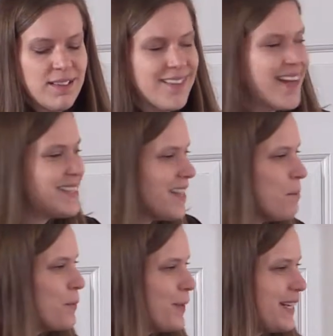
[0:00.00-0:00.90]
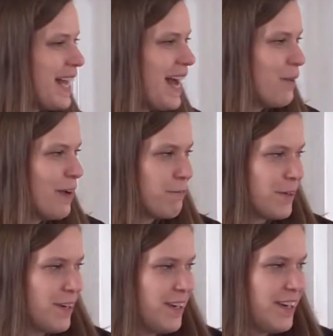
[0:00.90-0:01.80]
At some point,
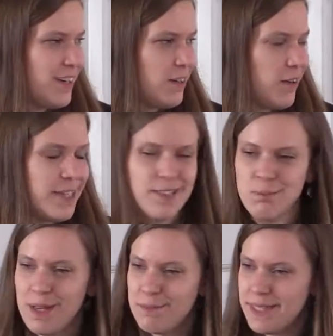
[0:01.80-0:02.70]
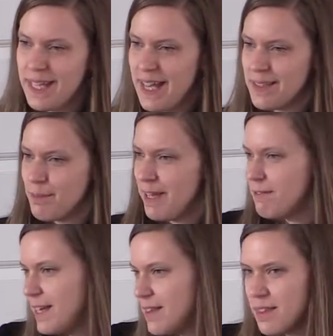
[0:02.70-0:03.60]
however, I sometimes say as my
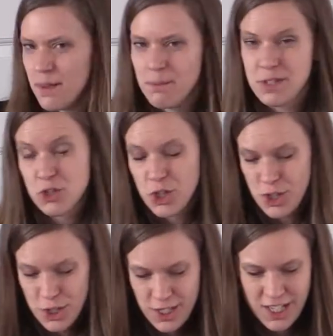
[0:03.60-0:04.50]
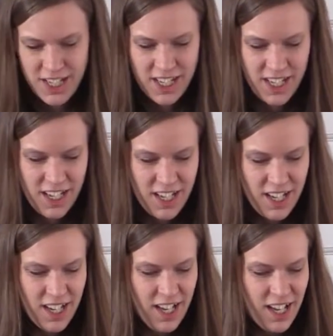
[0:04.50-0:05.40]
faith matured,
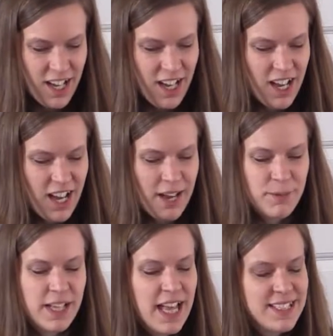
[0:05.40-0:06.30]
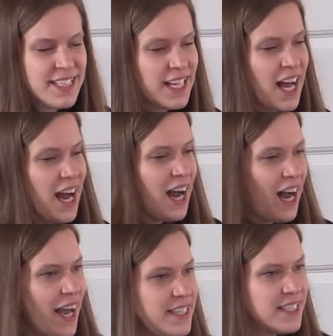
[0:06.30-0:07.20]
I realized that
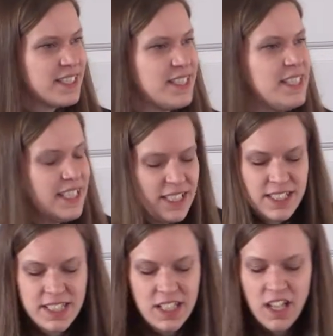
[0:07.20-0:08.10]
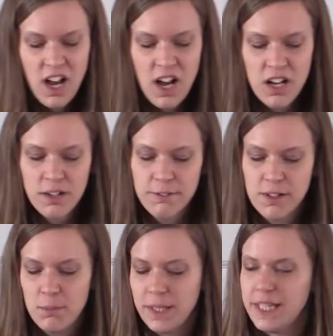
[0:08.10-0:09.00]
I didn't need to long for
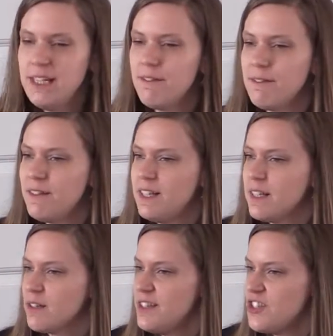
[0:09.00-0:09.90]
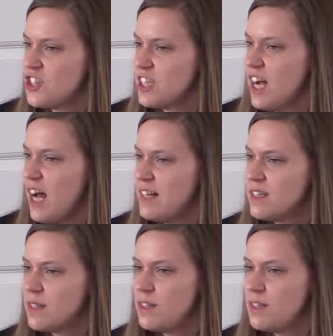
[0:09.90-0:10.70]
a belief in the Christian God to